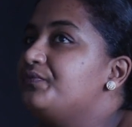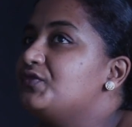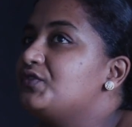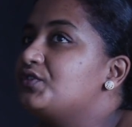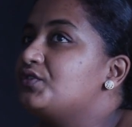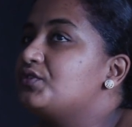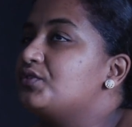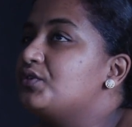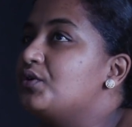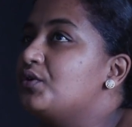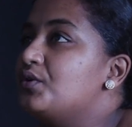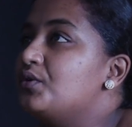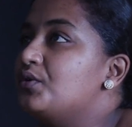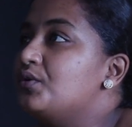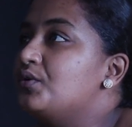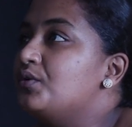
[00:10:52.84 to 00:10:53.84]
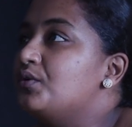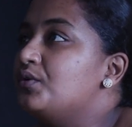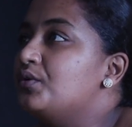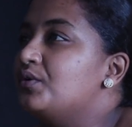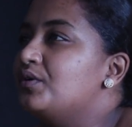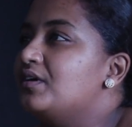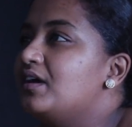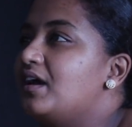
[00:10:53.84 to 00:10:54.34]
So
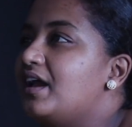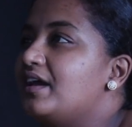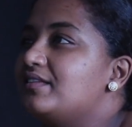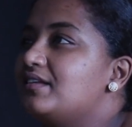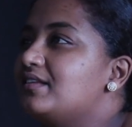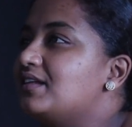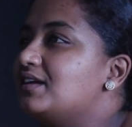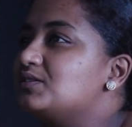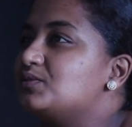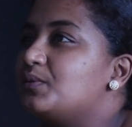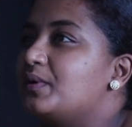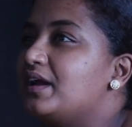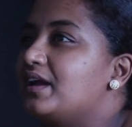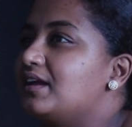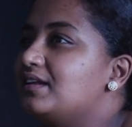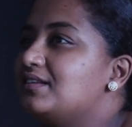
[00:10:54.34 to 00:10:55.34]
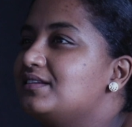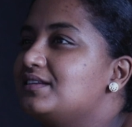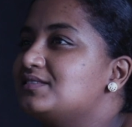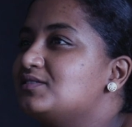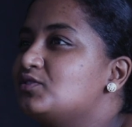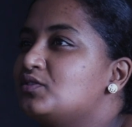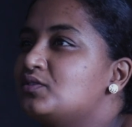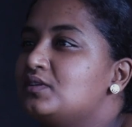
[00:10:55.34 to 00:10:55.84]
I think that's why
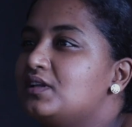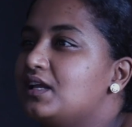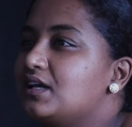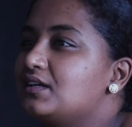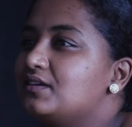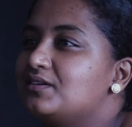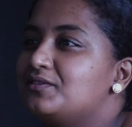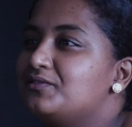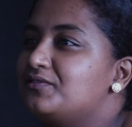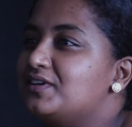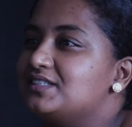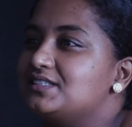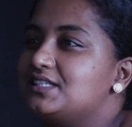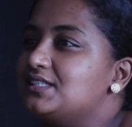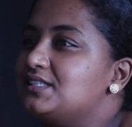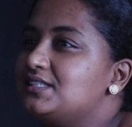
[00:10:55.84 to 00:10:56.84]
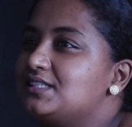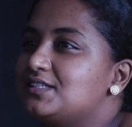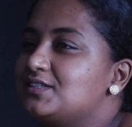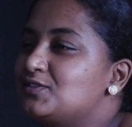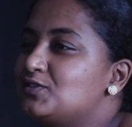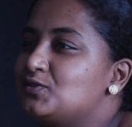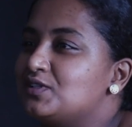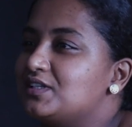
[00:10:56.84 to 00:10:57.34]
there's no like fantastic
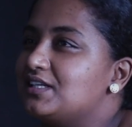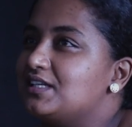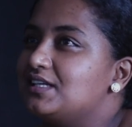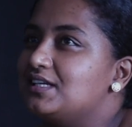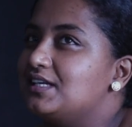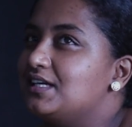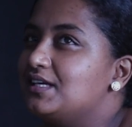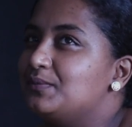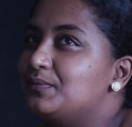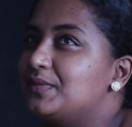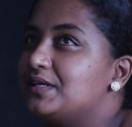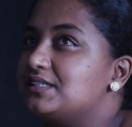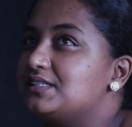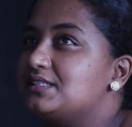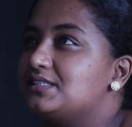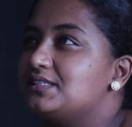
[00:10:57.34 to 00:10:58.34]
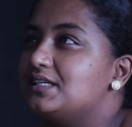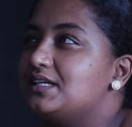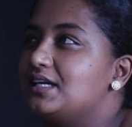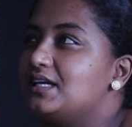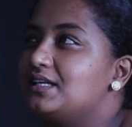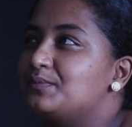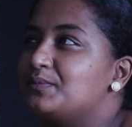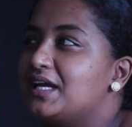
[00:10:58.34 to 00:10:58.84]
story. But
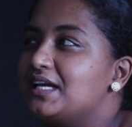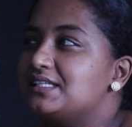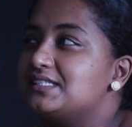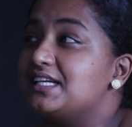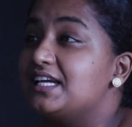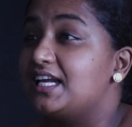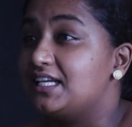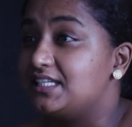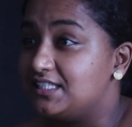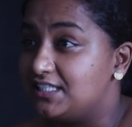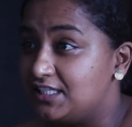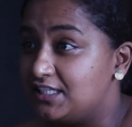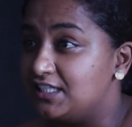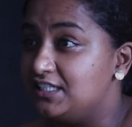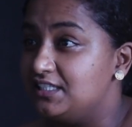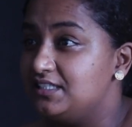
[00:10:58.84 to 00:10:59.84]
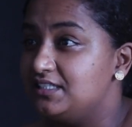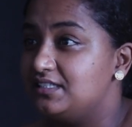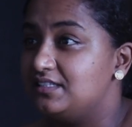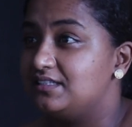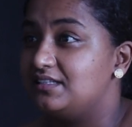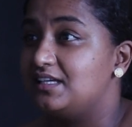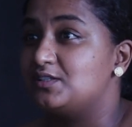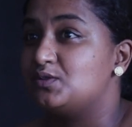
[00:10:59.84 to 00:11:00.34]
in my second year,
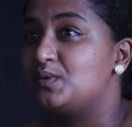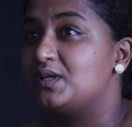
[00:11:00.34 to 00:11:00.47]
that's